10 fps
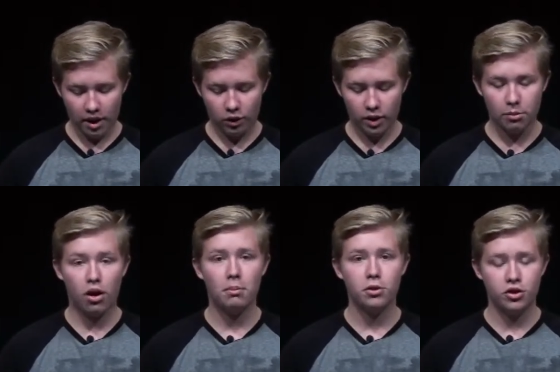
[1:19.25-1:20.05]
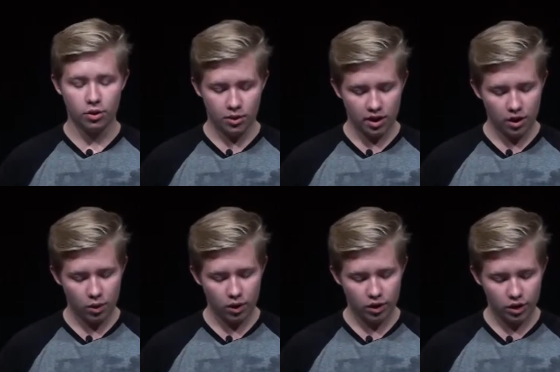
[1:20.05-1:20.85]
including proper shoes, in
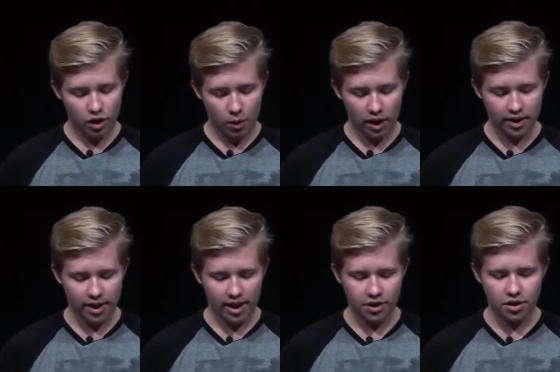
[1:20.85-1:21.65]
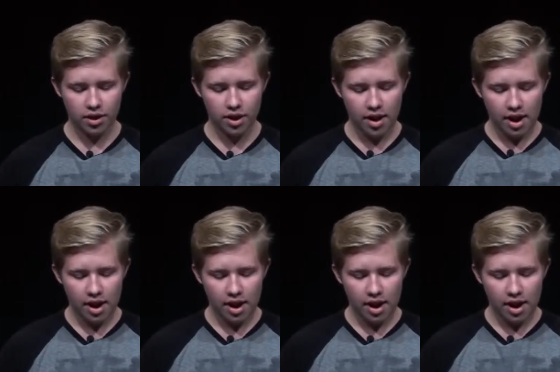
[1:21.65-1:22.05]
order to go on stage.